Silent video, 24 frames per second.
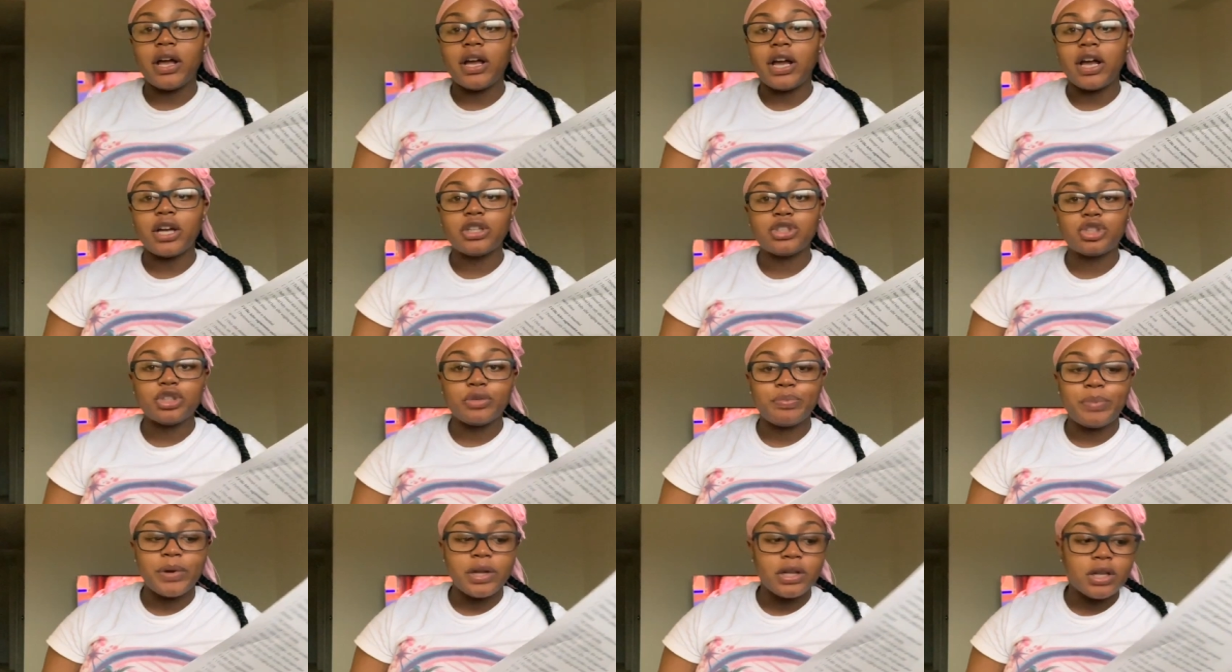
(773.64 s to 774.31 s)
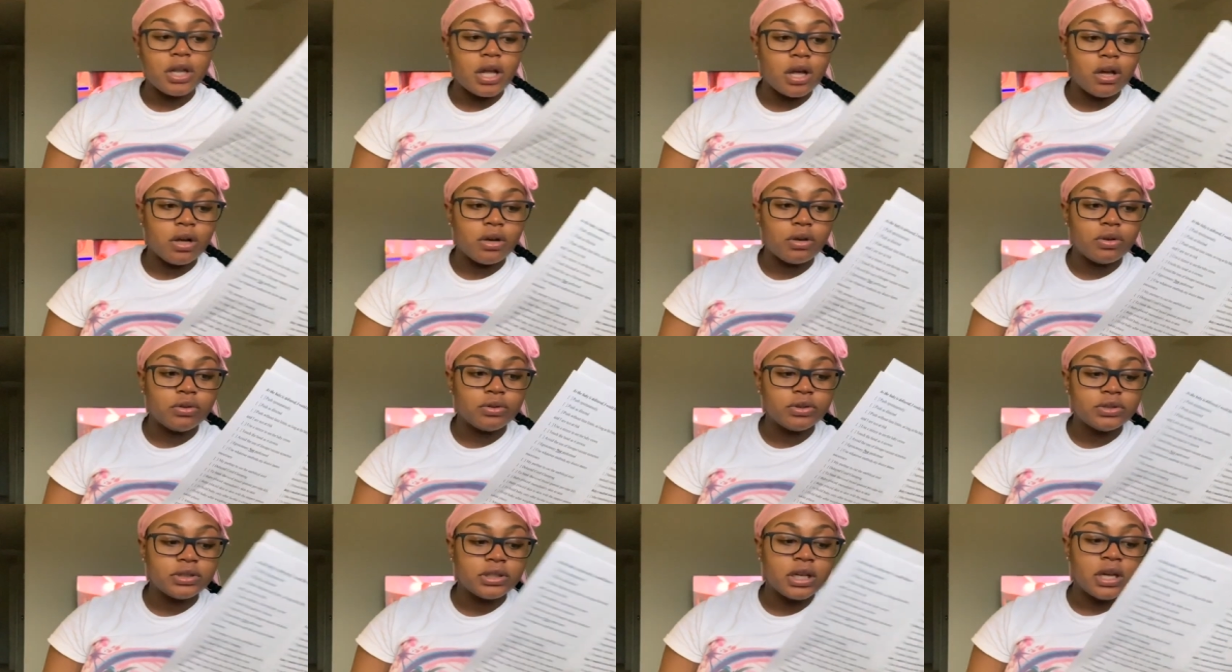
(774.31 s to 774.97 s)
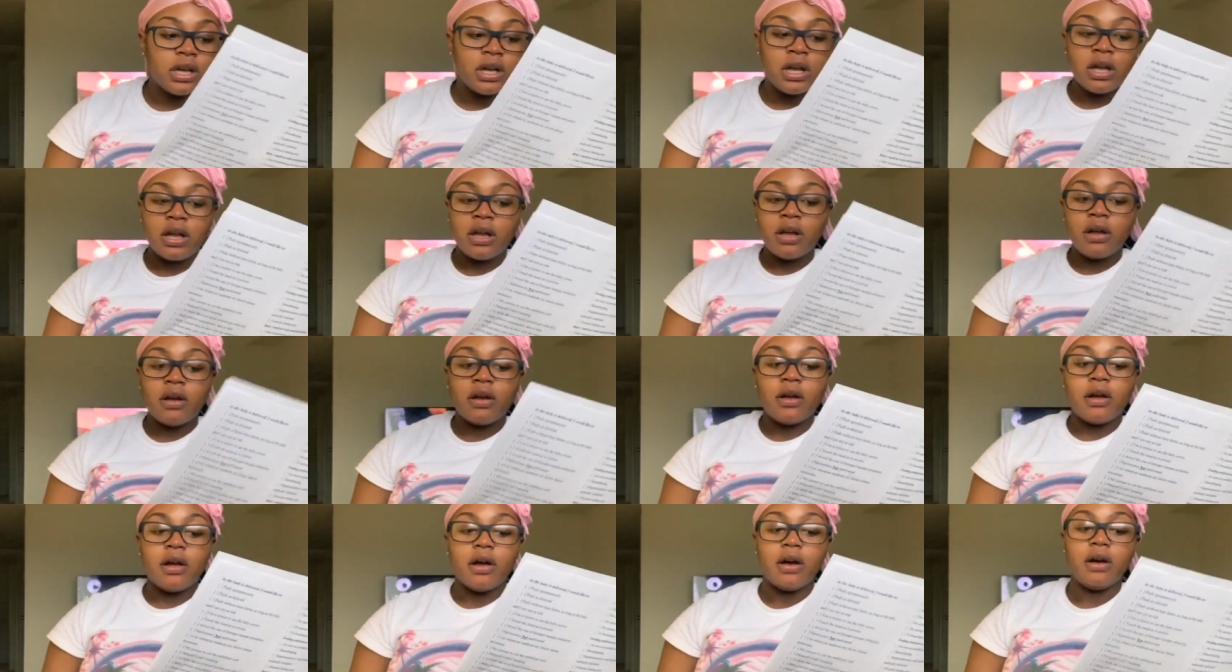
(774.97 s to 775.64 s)
extra pillows,
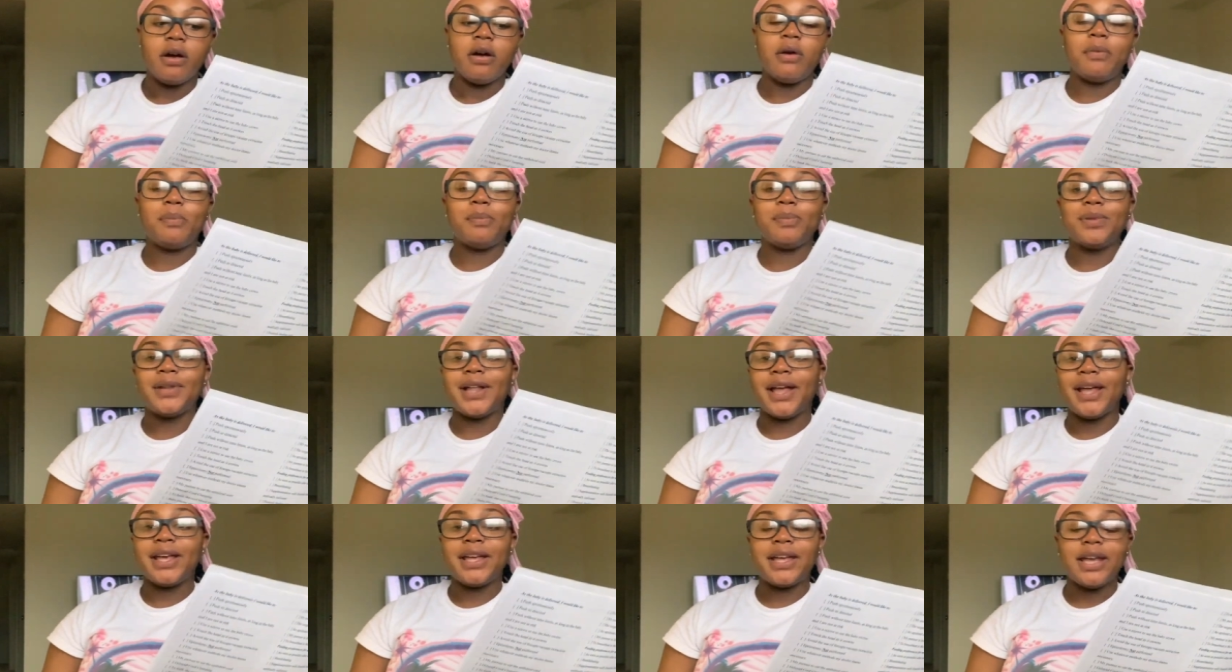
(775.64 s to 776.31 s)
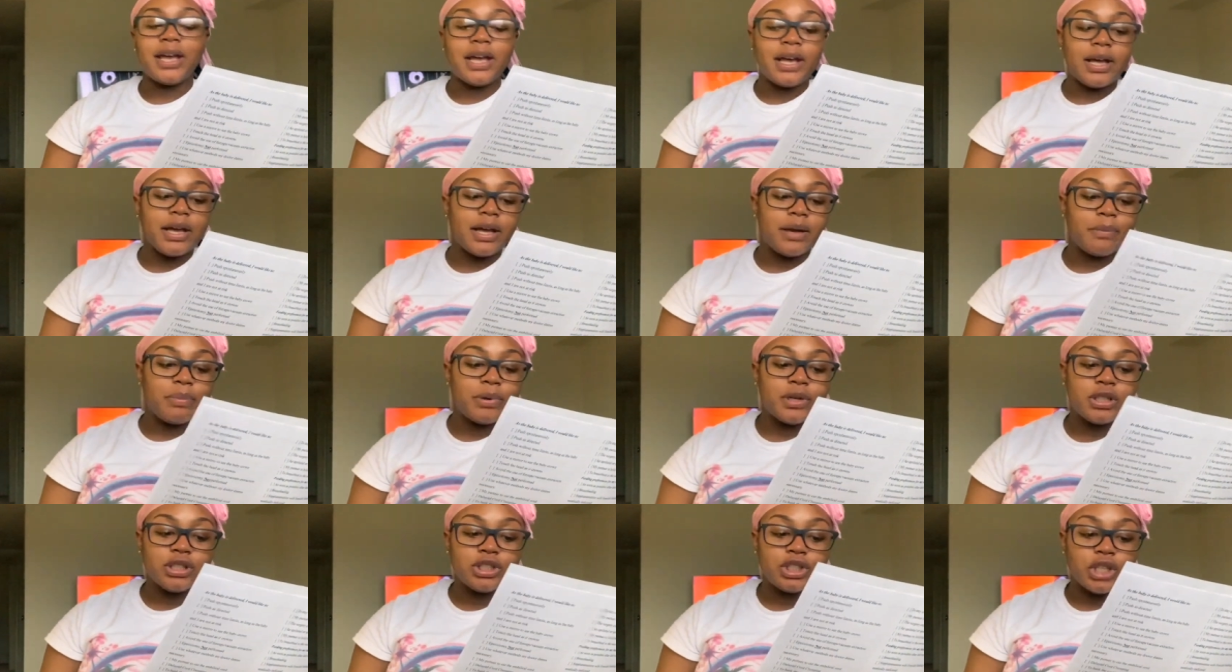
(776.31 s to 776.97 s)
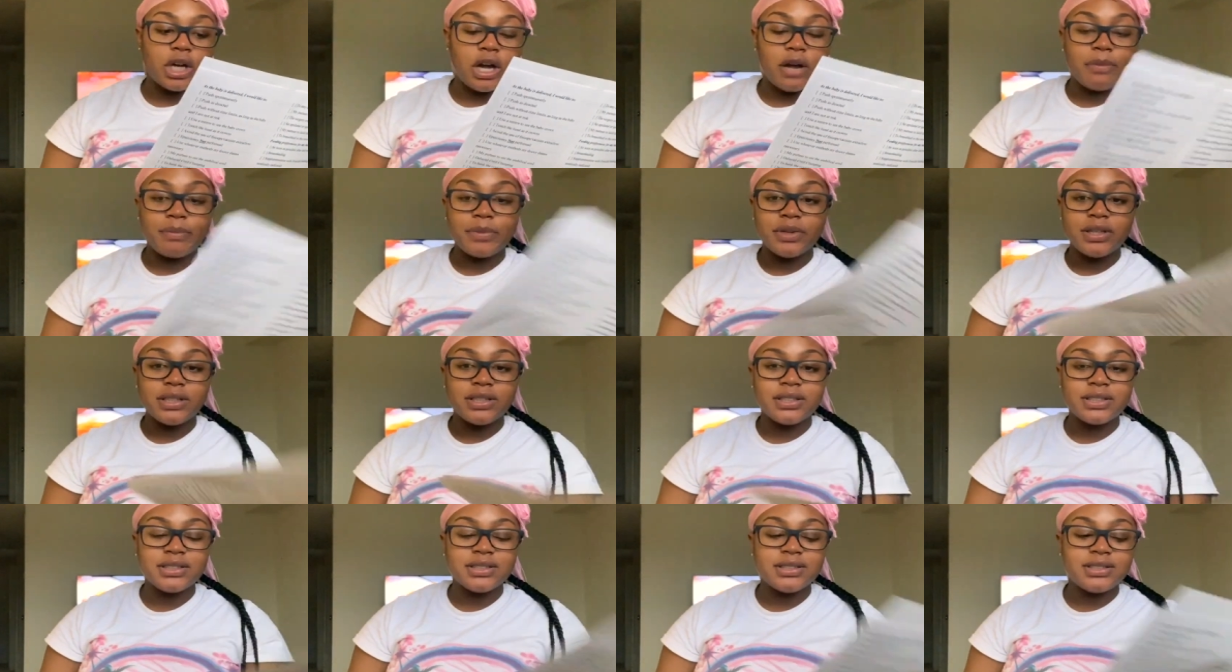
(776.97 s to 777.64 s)
blanket,
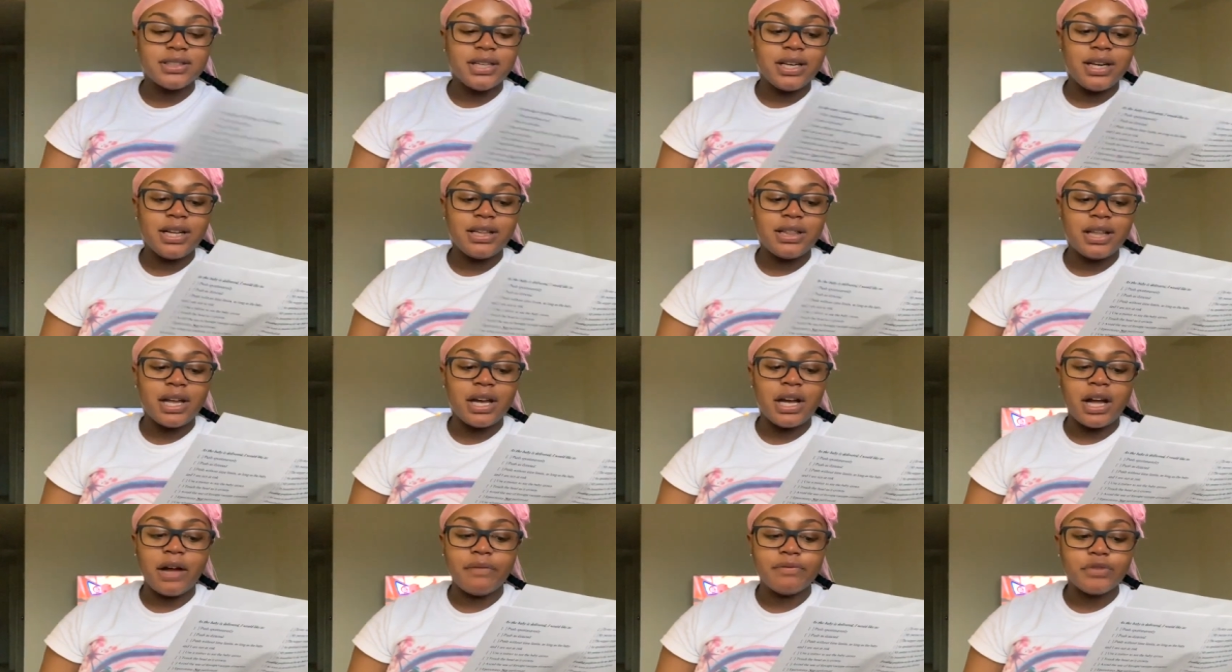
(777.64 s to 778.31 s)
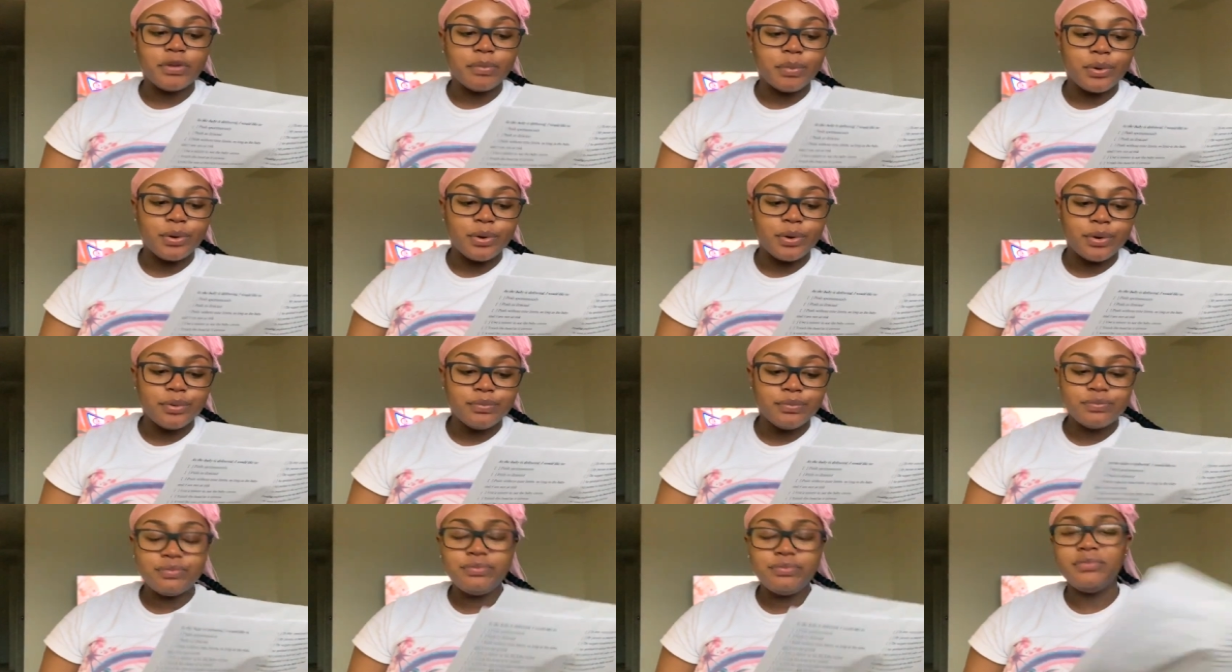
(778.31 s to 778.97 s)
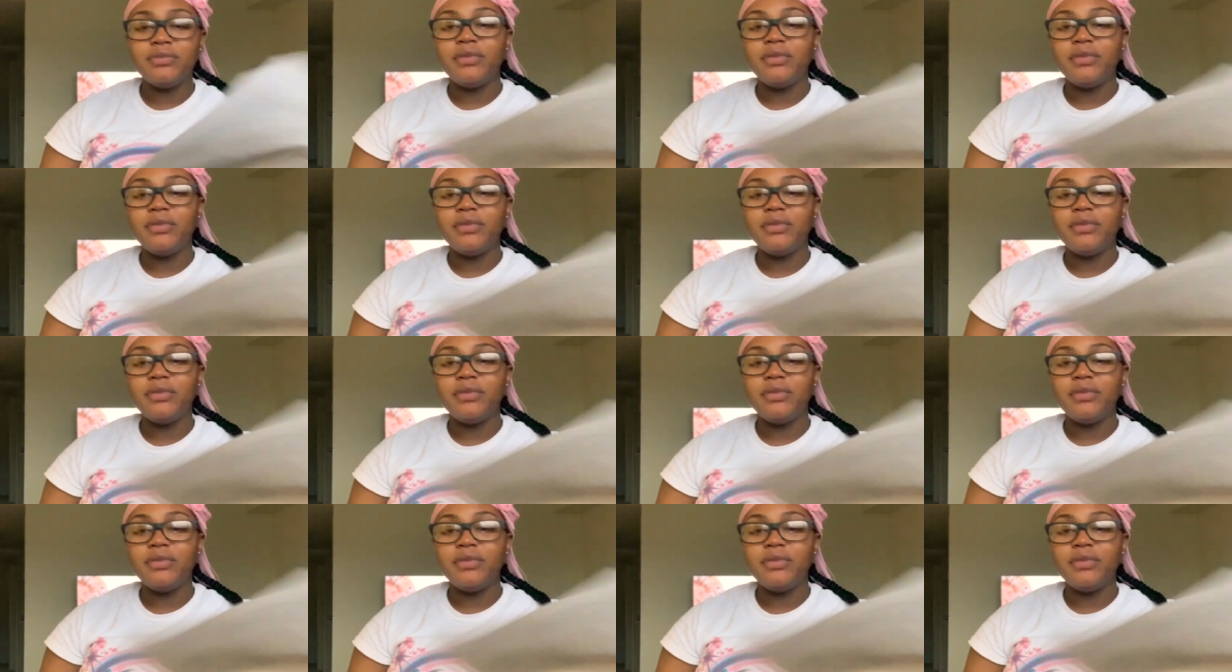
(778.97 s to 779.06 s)
pajamas, anything comfortable,